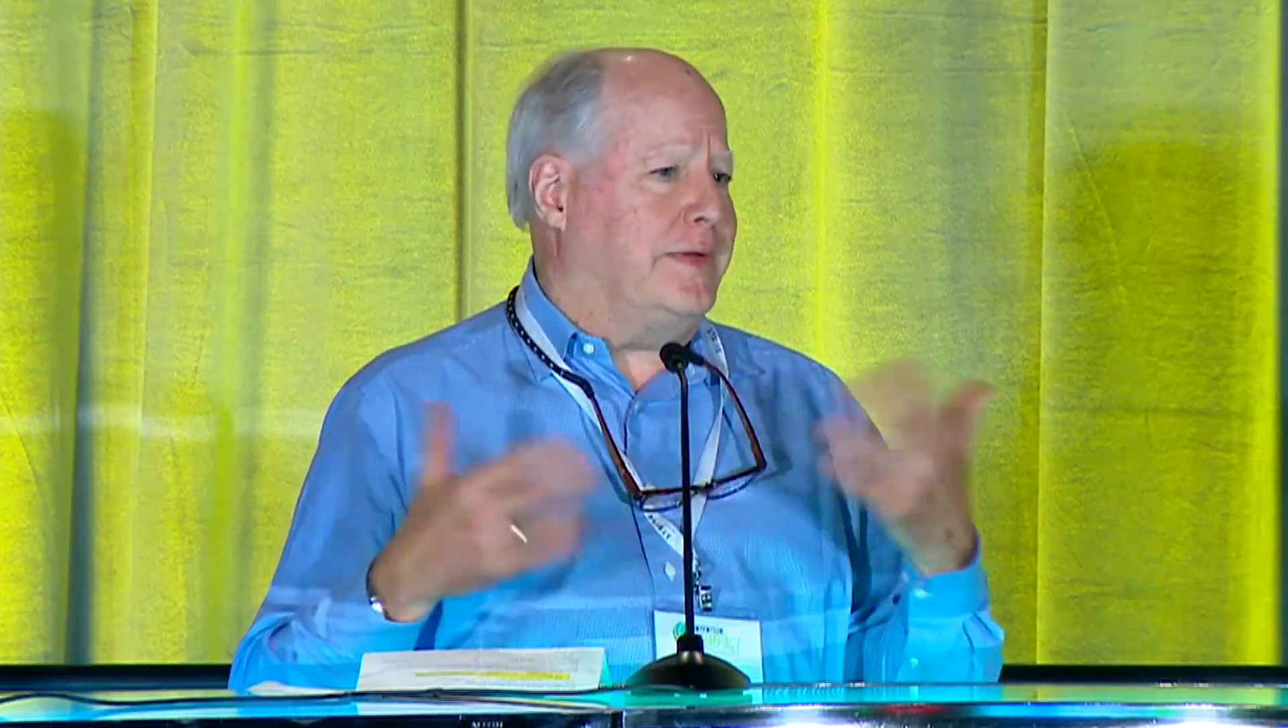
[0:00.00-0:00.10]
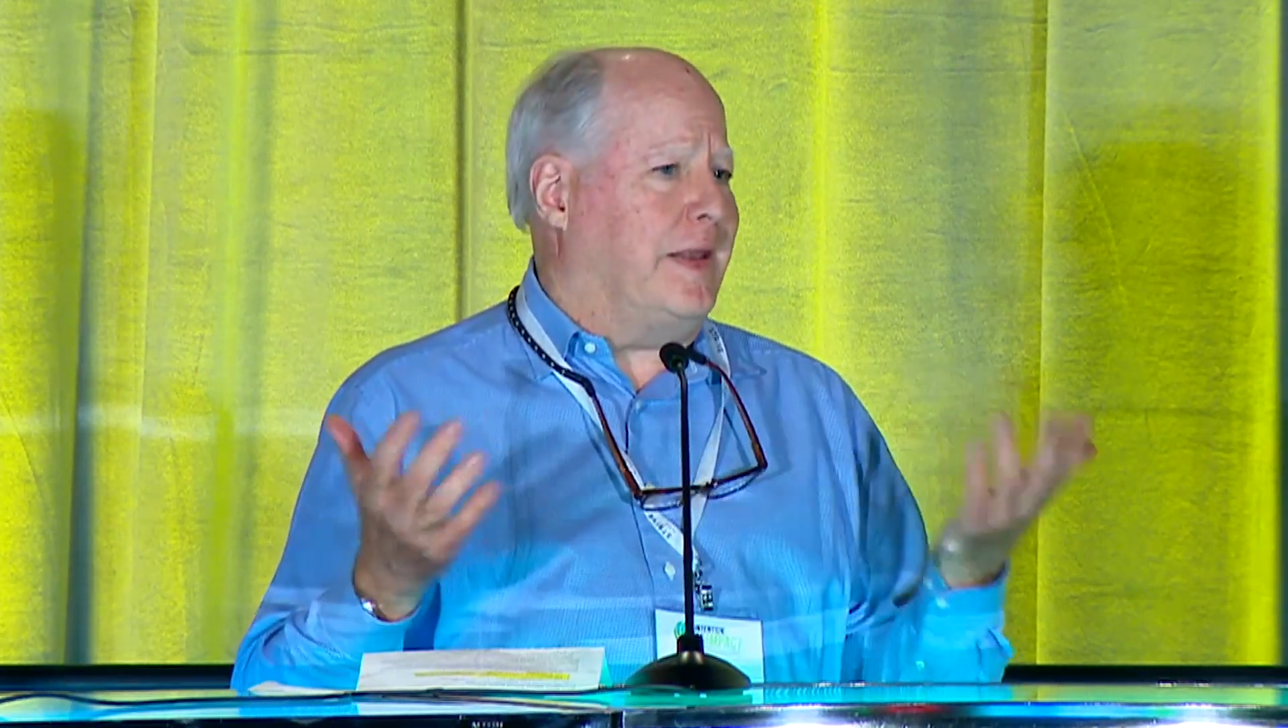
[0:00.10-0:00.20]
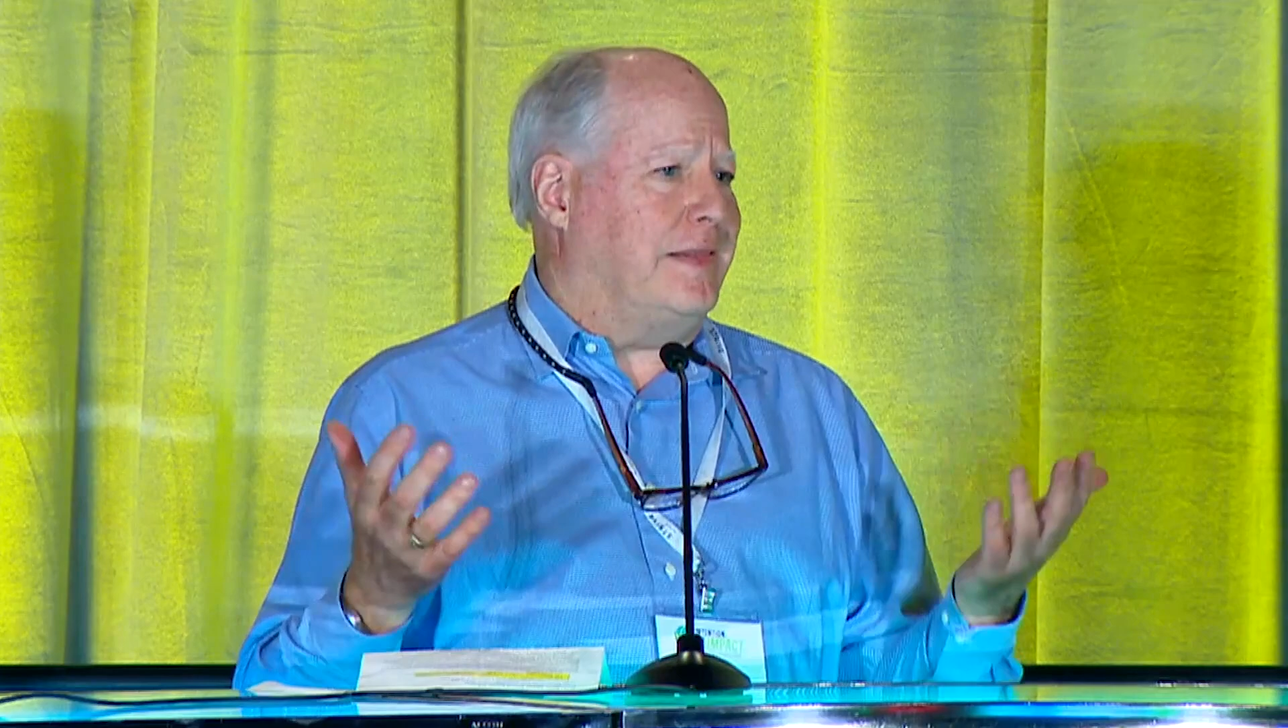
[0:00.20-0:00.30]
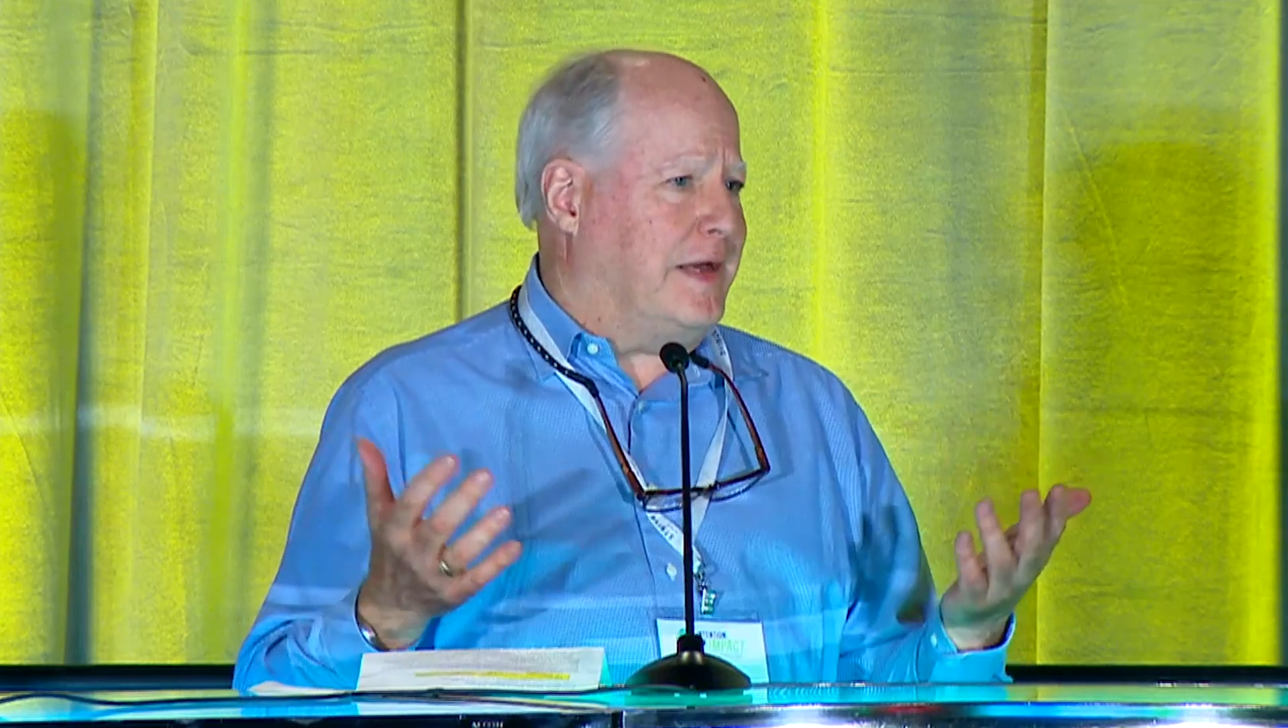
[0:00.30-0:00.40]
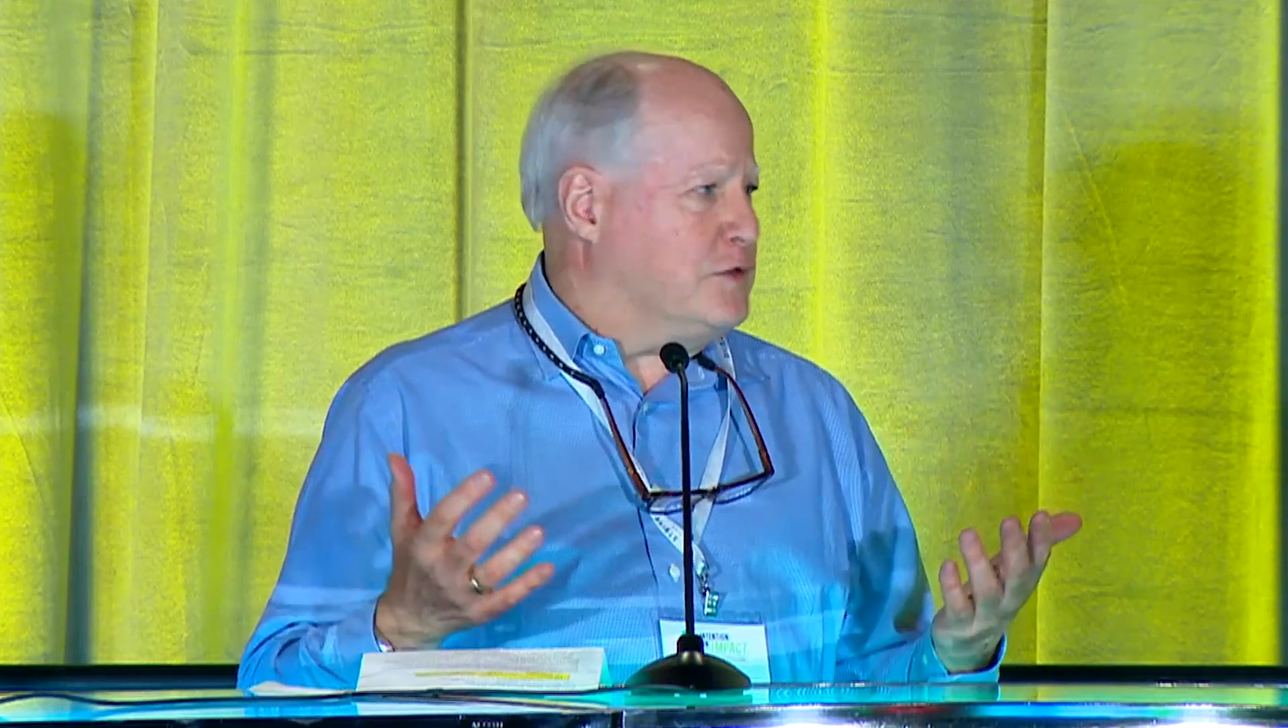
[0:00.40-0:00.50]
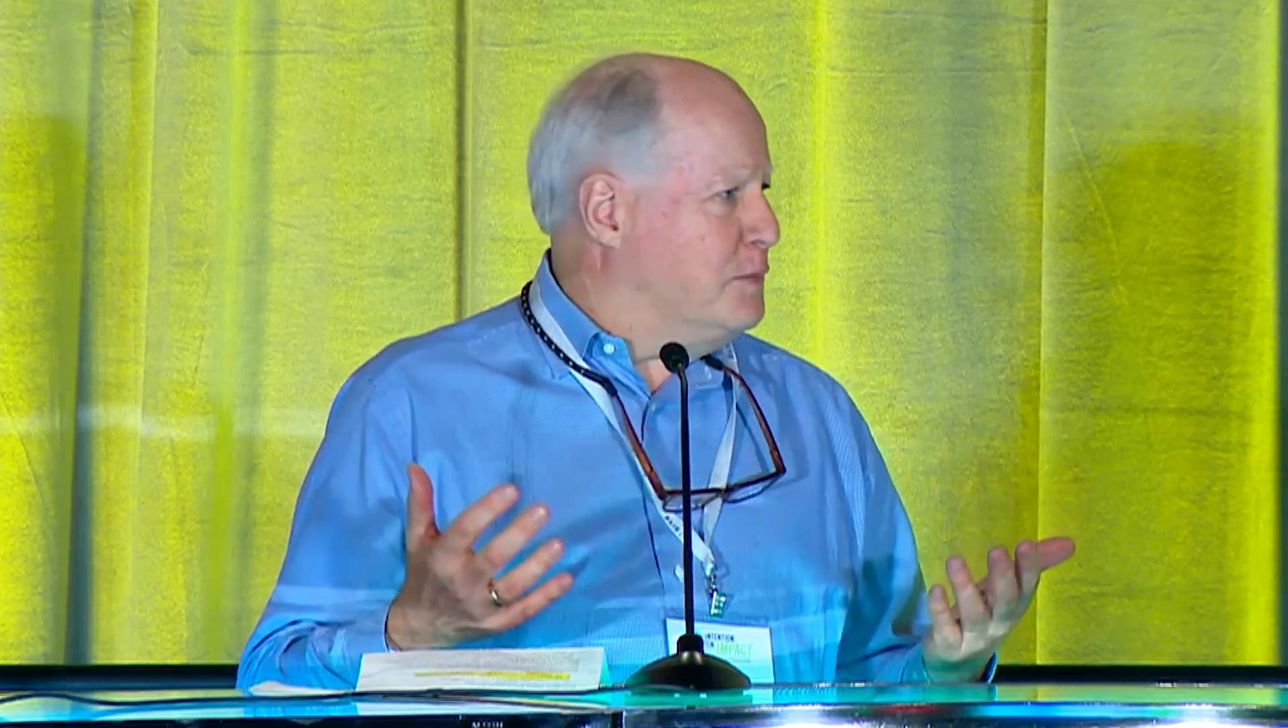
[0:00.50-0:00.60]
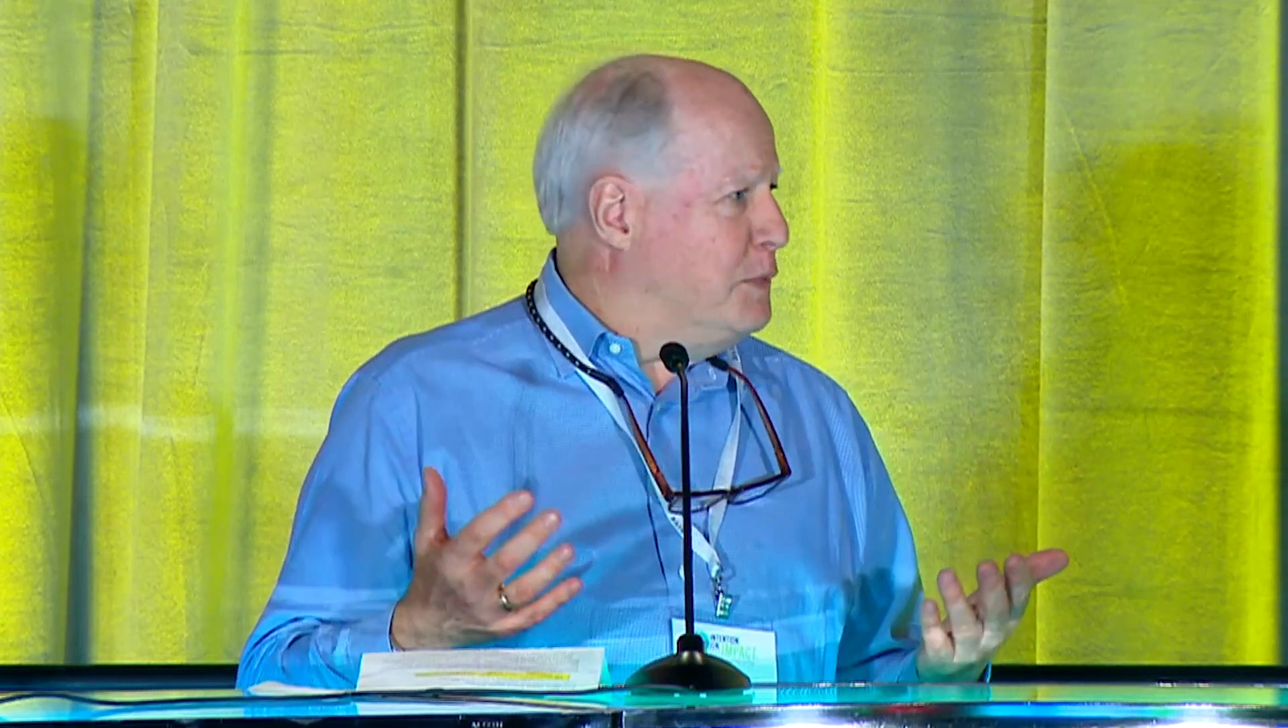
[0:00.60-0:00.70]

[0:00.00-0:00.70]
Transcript: 10,000